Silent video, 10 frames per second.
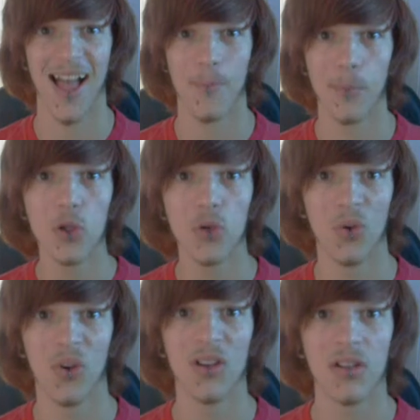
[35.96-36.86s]
A boo.
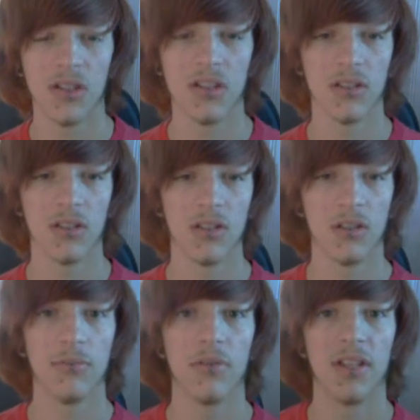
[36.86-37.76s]

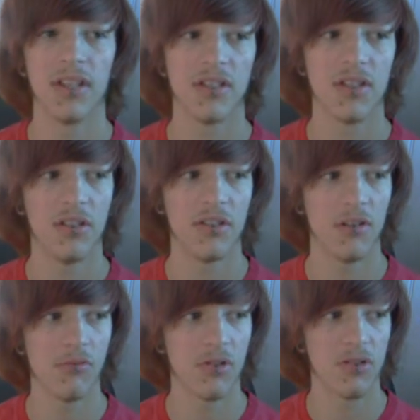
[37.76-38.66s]
But then it turned
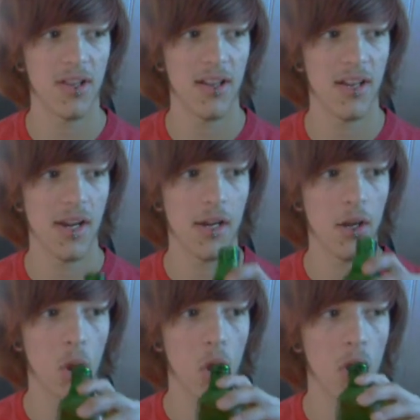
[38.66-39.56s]
out just like...
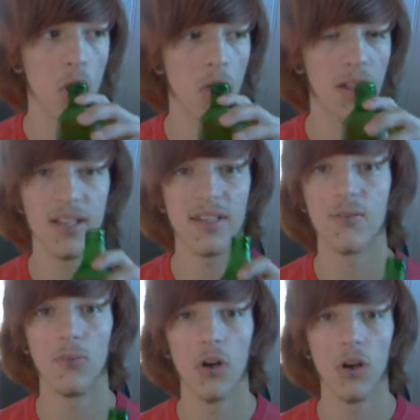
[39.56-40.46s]
it
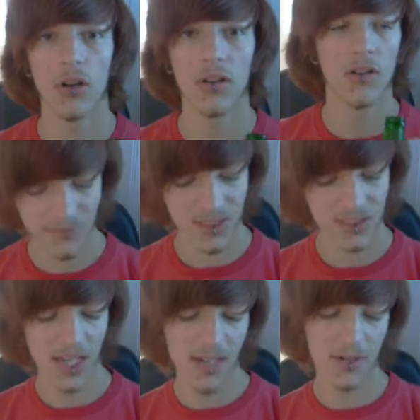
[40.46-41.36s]
didn't work.
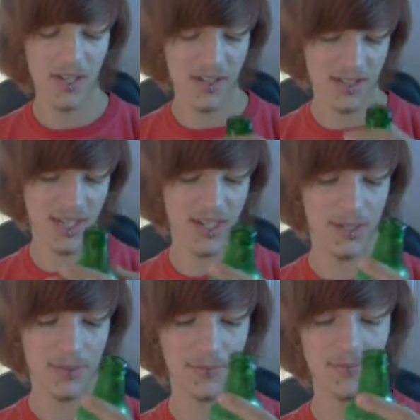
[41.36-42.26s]
Anybody else like...
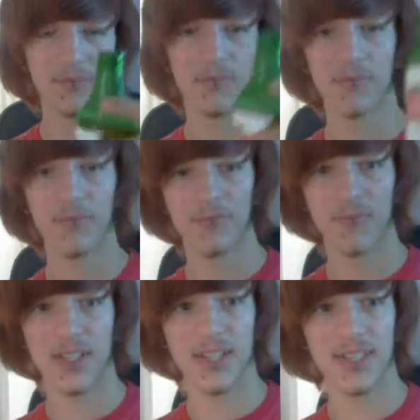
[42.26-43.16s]

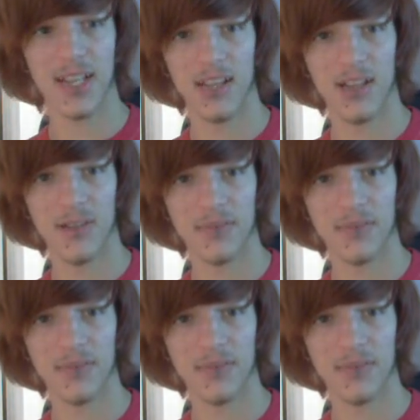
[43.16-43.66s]
Stella.